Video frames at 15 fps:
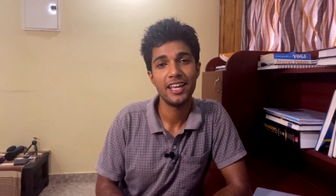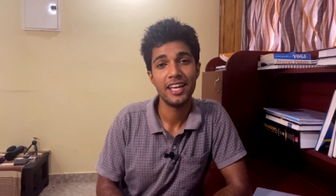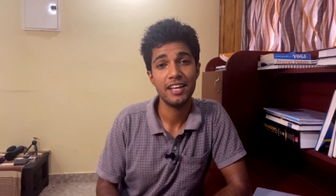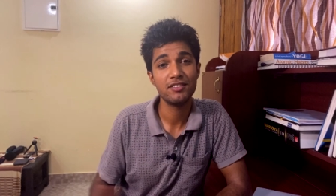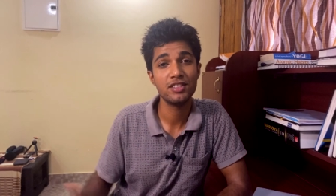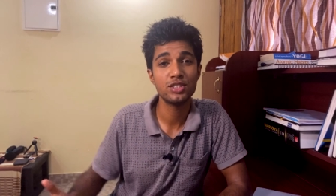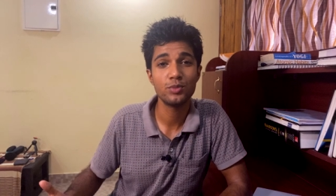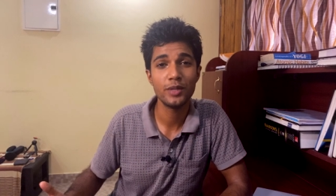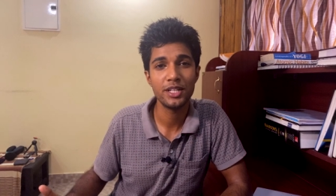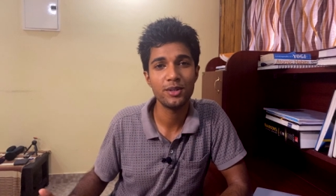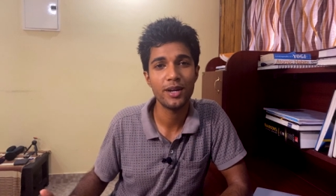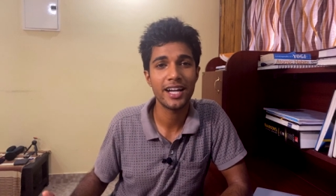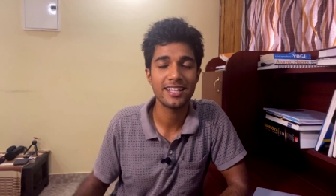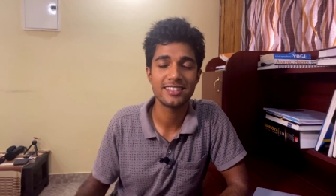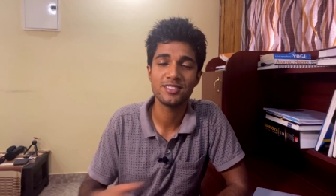If this video
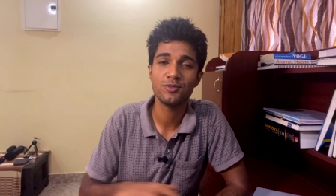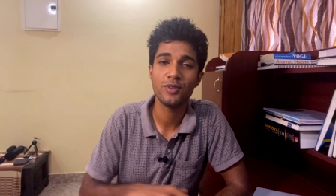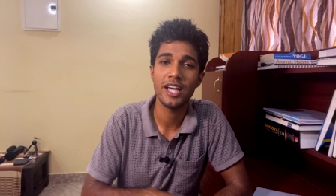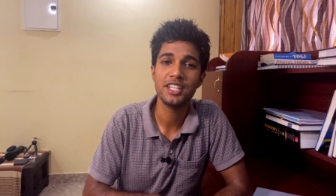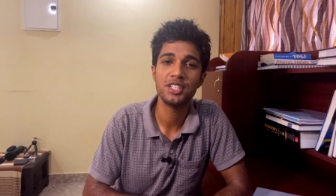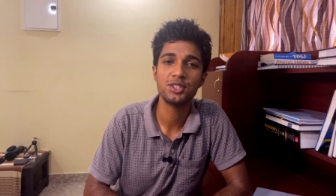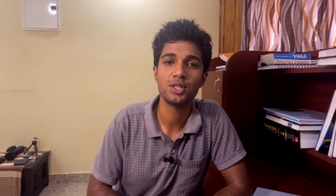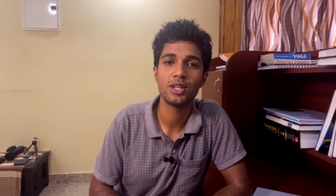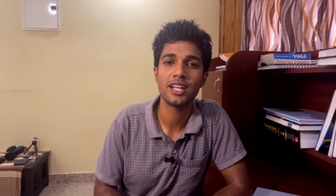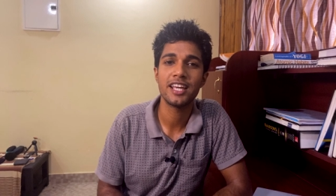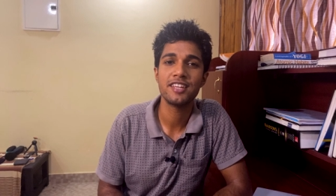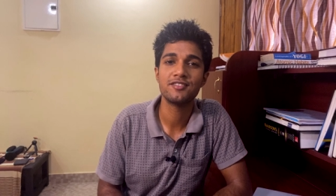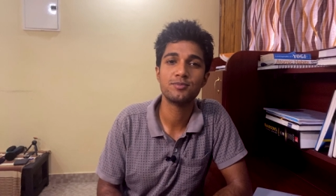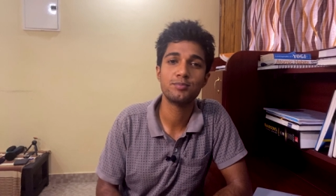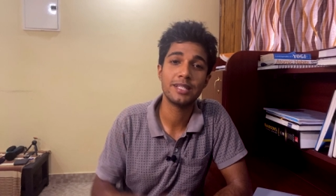added some value to your
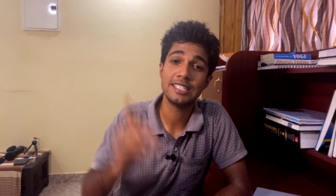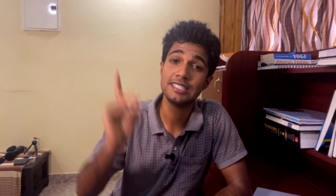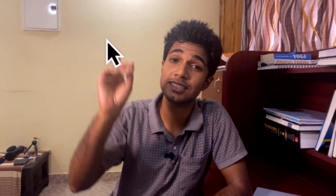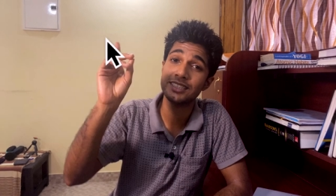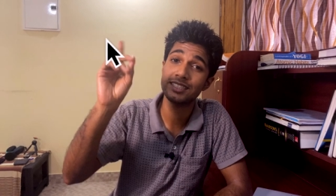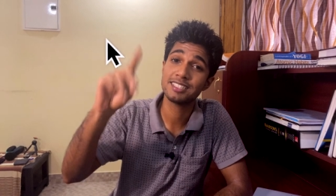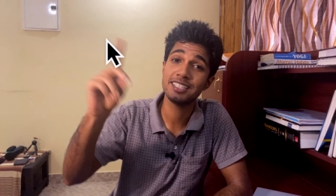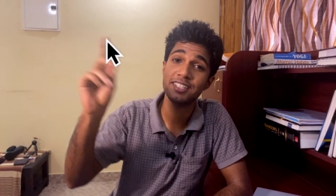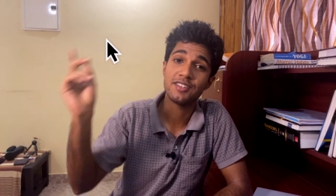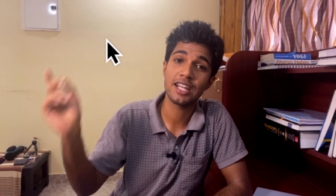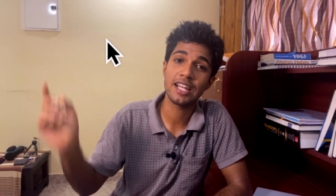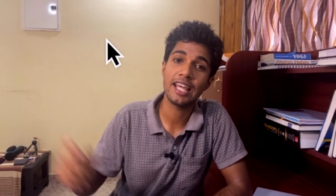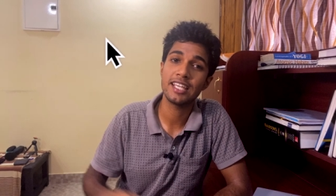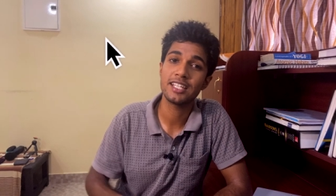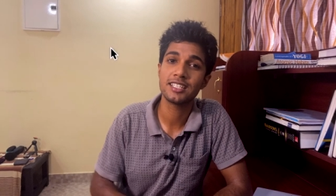life, please give it a
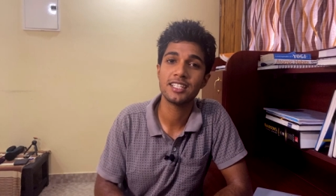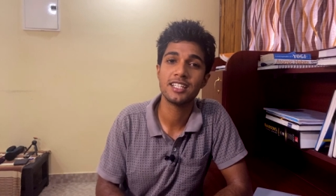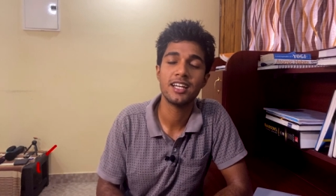like.